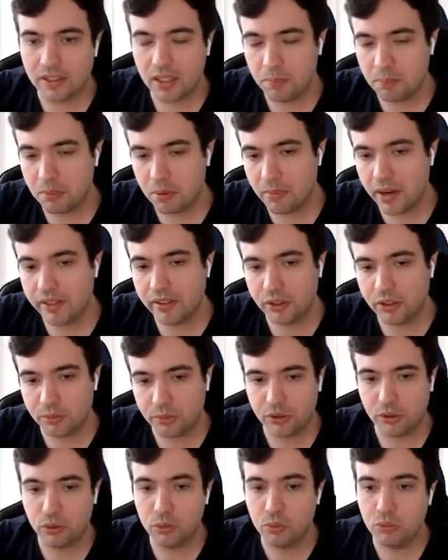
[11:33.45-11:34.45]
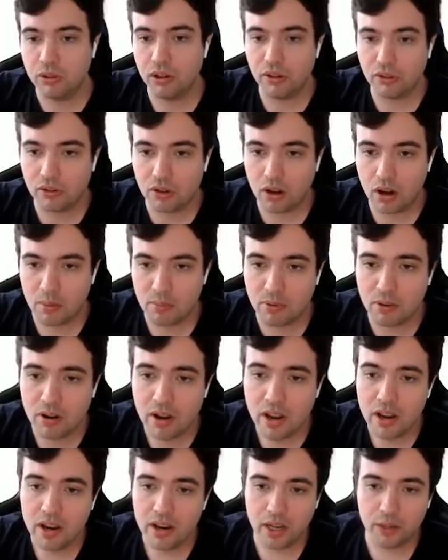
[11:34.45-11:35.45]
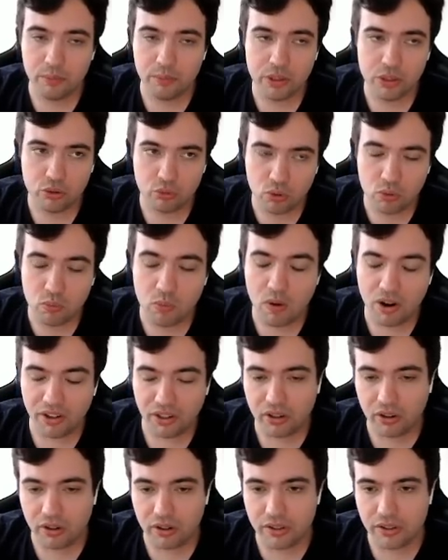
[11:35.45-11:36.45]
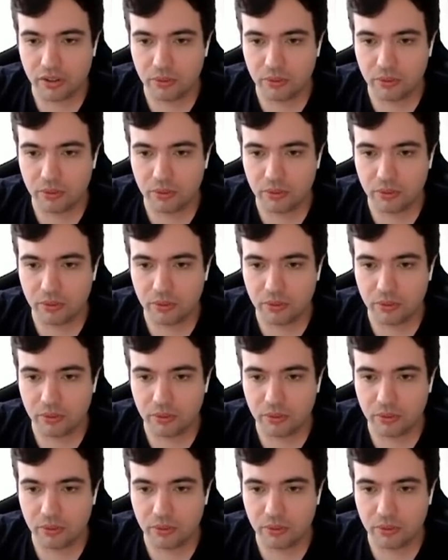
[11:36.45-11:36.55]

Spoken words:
Keep in mind, this was a 2-card combo, and we drew 1 card.